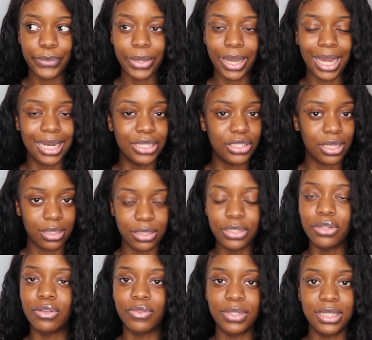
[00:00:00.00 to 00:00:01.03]
and to do
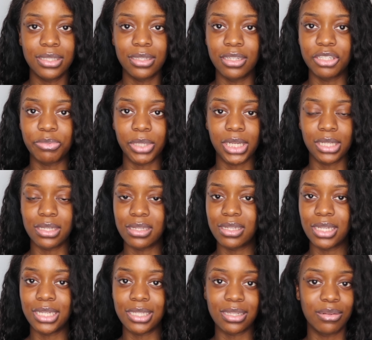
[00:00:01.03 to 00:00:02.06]
your research, because
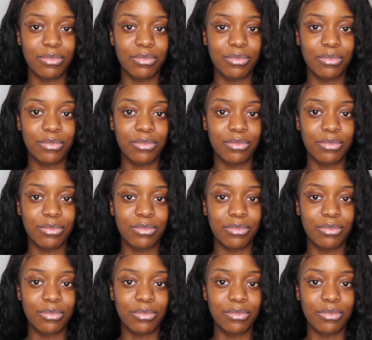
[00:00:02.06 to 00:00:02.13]
it's